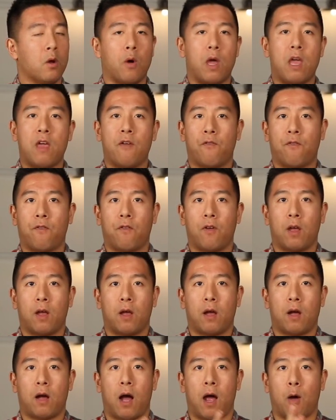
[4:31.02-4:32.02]
if
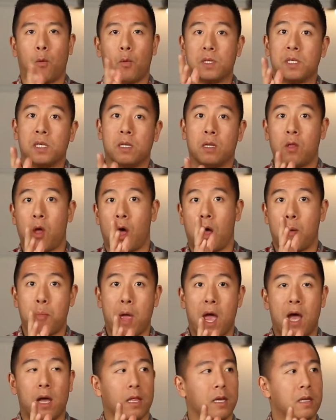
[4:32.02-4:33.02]
I was not
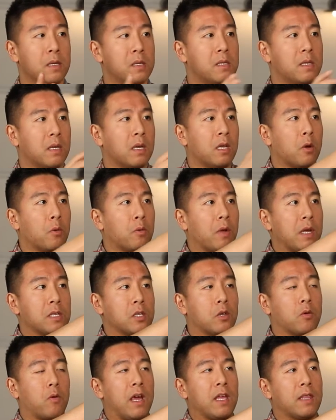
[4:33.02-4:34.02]
balanced,
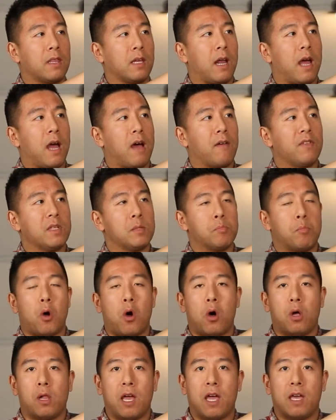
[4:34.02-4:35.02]
it's great that I have this
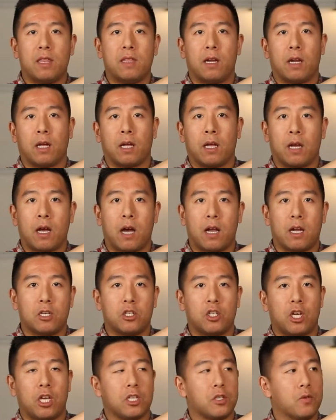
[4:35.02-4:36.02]
ball head that I can kind of
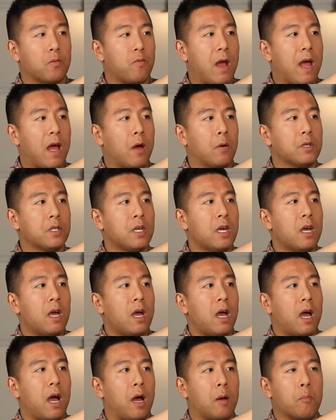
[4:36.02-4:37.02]
change around,
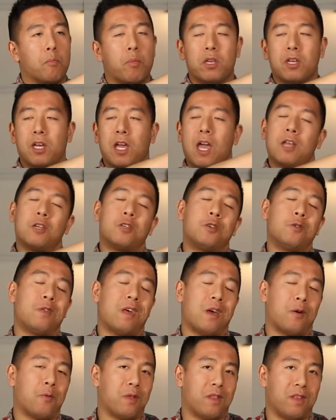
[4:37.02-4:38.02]
but you can't do
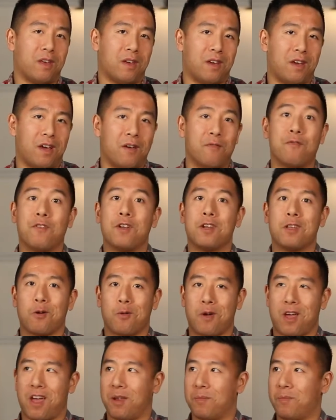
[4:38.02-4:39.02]
that with a
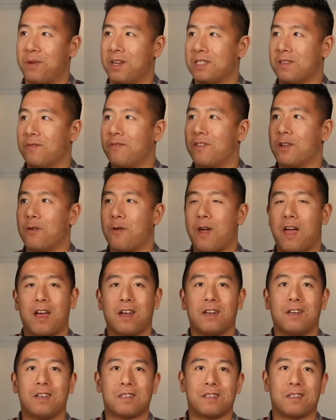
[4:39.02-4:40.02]
video head because a video
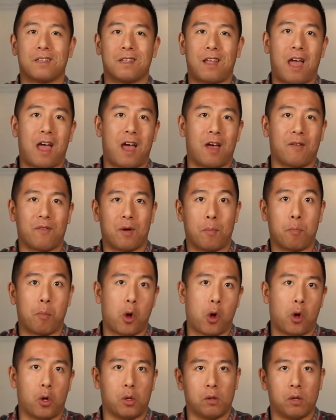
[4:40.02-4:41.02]
head doesn't have a
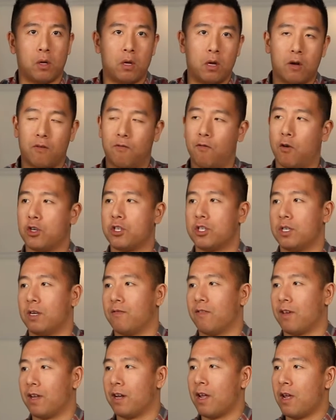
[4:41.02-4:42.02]
ball version
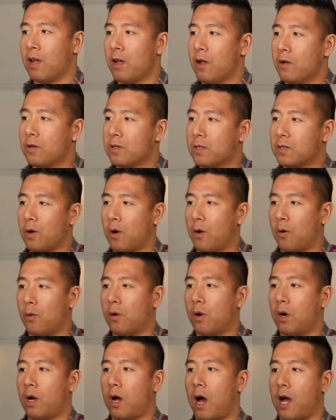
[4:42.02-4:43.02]
of it.
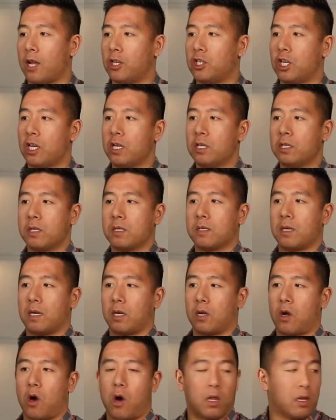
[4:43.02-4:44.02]
So I changed the
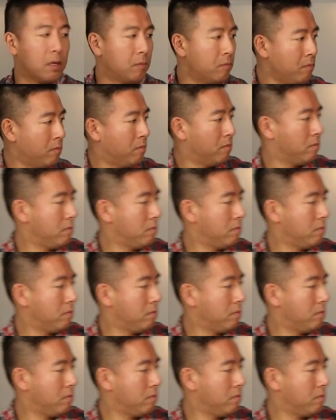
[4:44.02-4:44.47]
center column